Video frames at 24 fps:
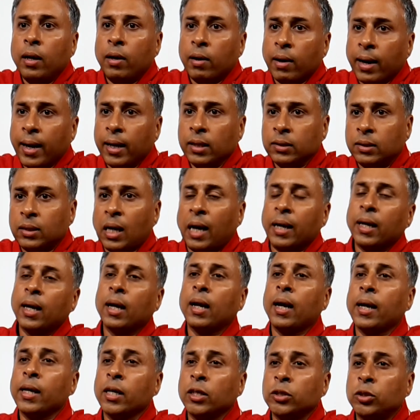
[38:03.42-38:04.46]
grains,
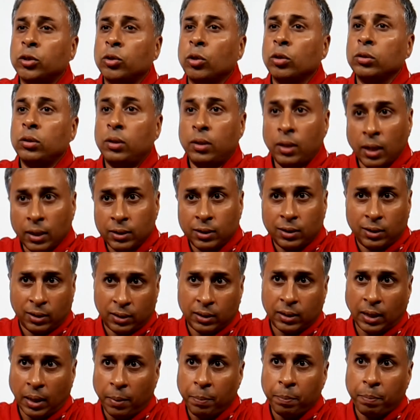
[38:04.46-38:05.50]
higher ISO
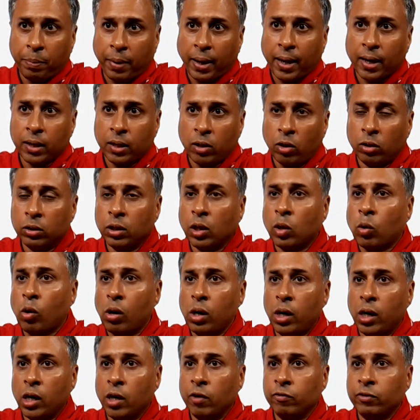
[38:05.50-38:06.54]
does impact on the
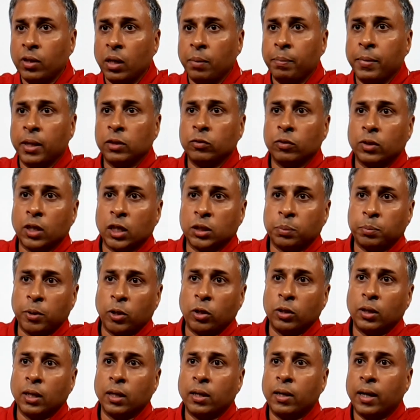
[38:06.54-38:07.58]
quality of the image with respect
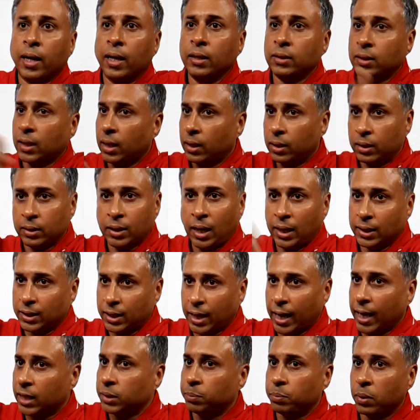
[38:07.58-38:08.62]
to the grains, and that is the
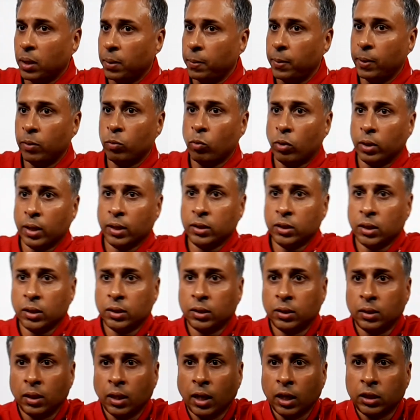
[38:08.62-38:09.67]
experiment what I
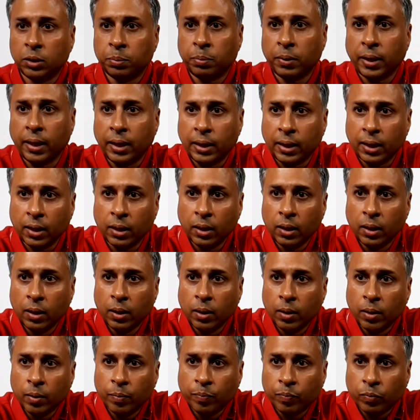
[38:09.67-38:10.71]
just explained.
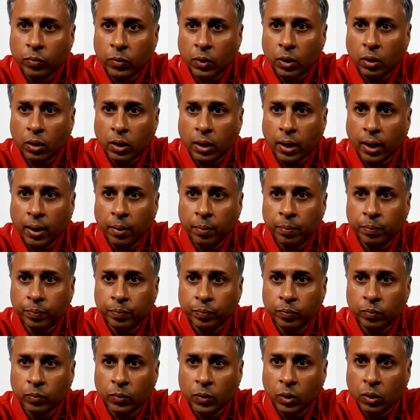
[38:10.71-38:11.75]
Okay.
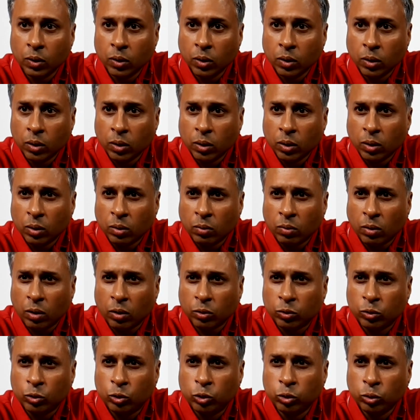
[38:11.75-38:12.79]
Wow,
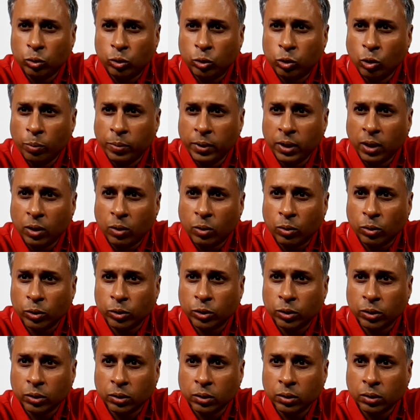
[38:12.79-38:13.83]
too many
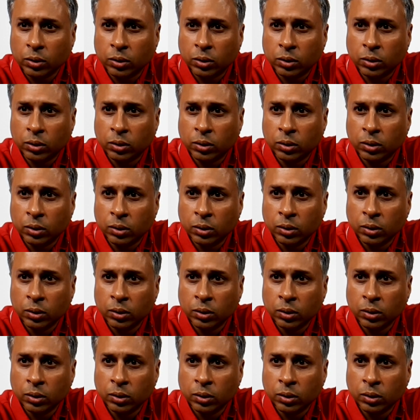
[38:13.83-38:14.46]
questions.